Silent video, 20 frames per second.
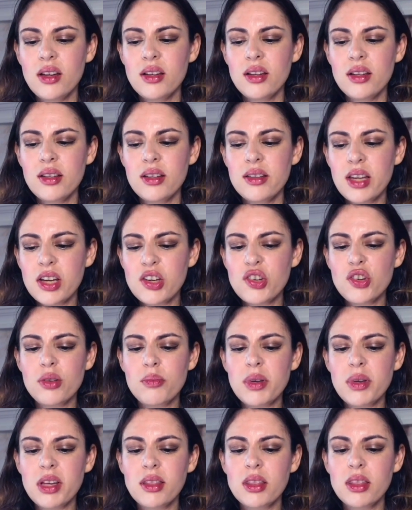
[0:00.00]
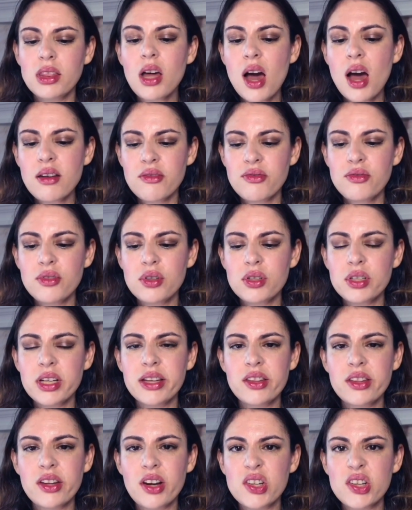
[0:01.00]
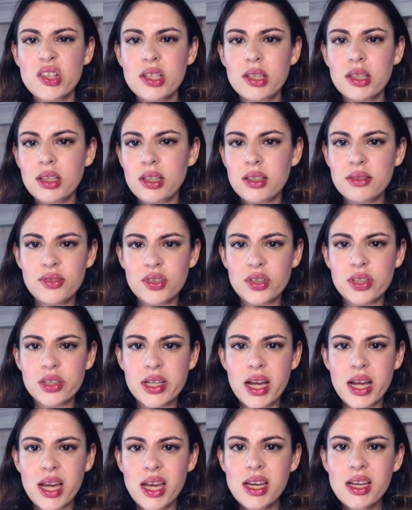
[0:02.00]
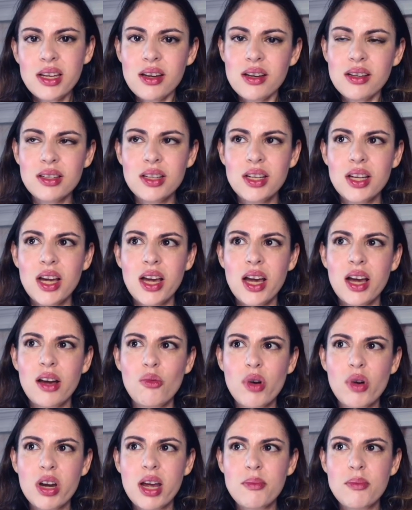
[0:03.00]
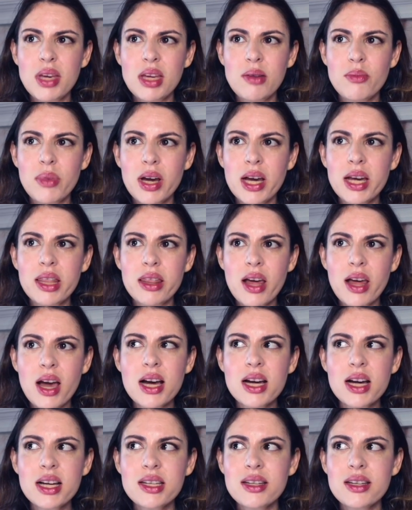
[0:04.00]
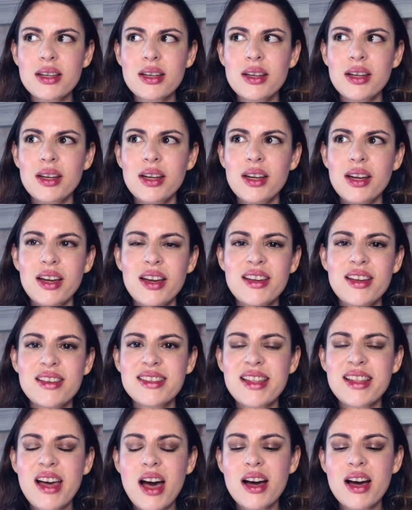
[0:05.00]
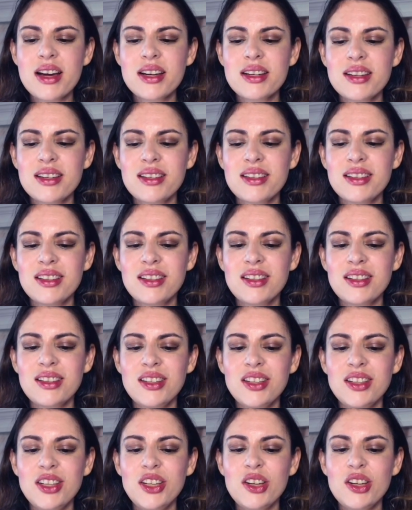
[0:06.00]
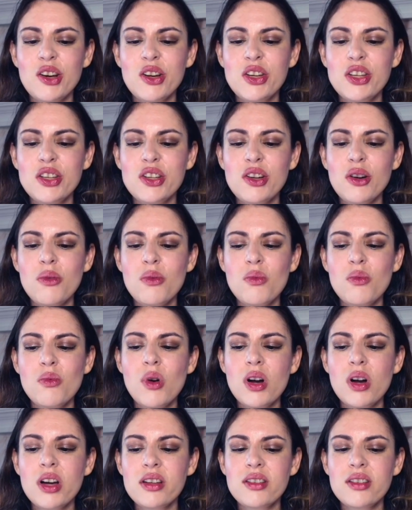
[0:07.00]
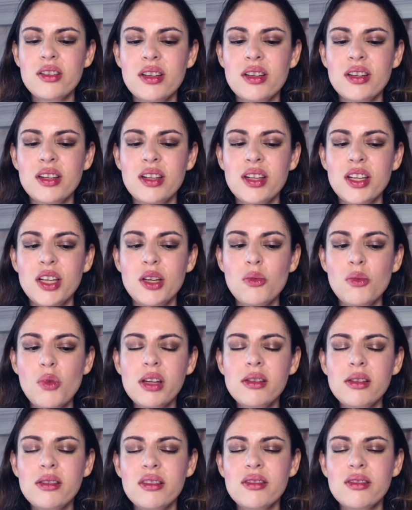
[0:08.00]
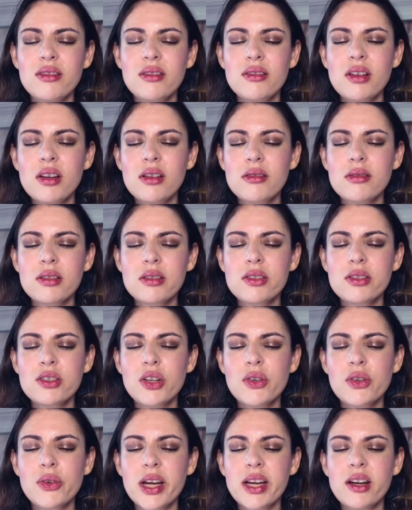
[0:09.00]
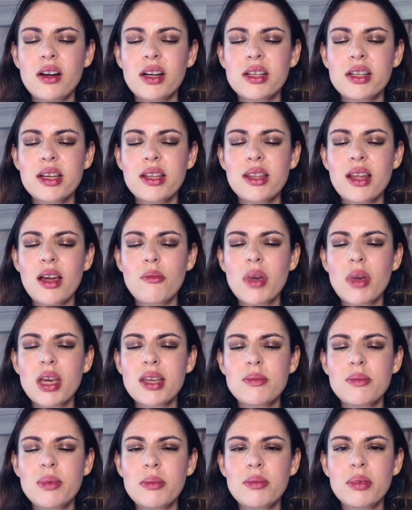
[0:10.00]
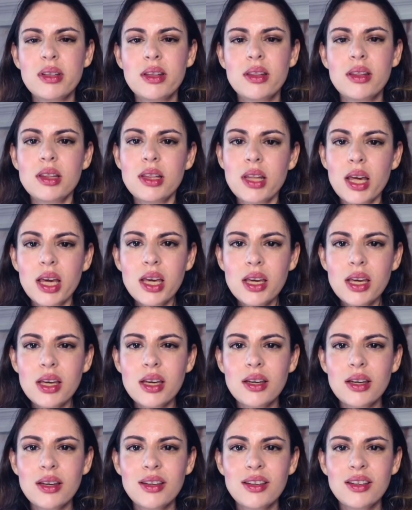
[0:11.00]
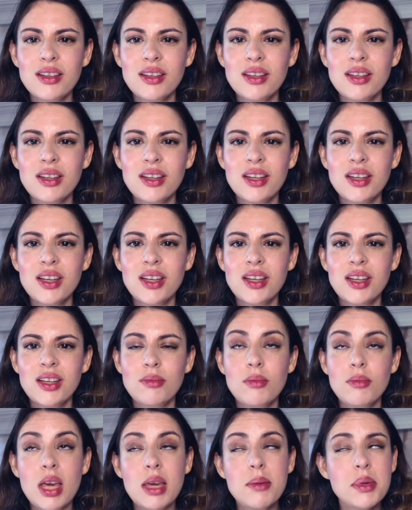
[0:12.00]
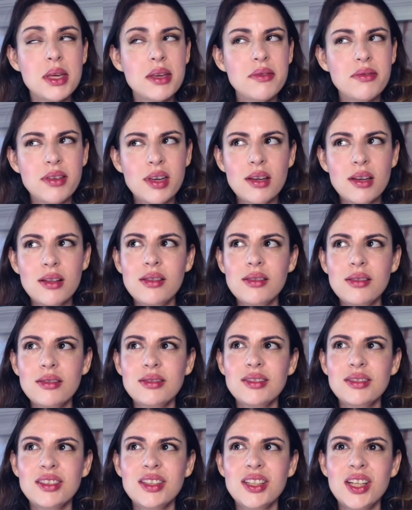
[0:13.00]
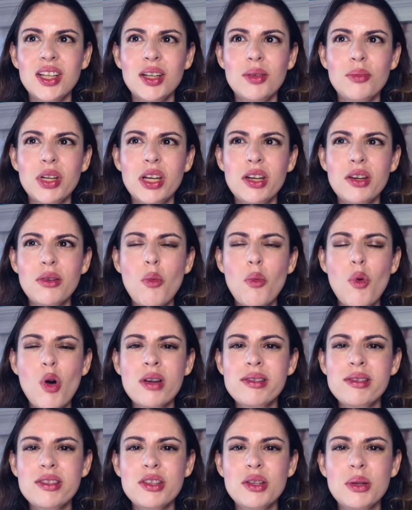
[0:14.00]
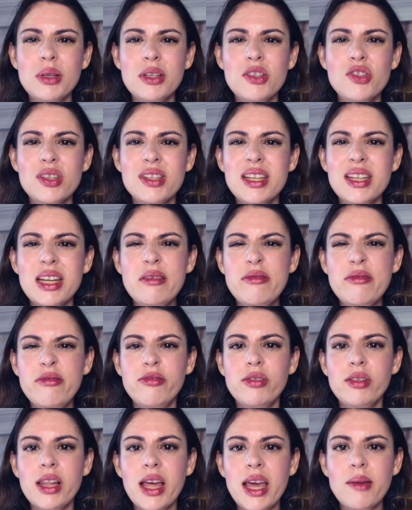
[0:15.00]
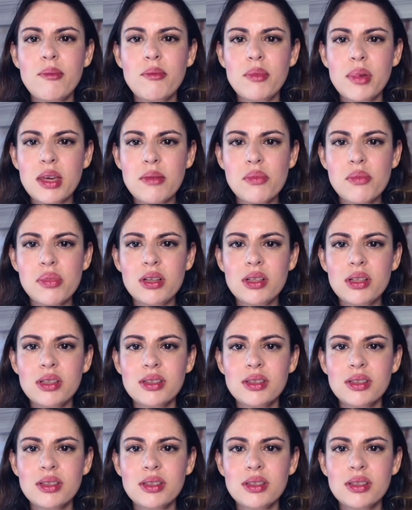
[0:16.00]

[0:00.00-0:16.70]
they should be thoughtful in their delivery. And what I mean by that is that, you don't want, you want to create content that makes people think, maybe feel, but you don't want to just inflame people.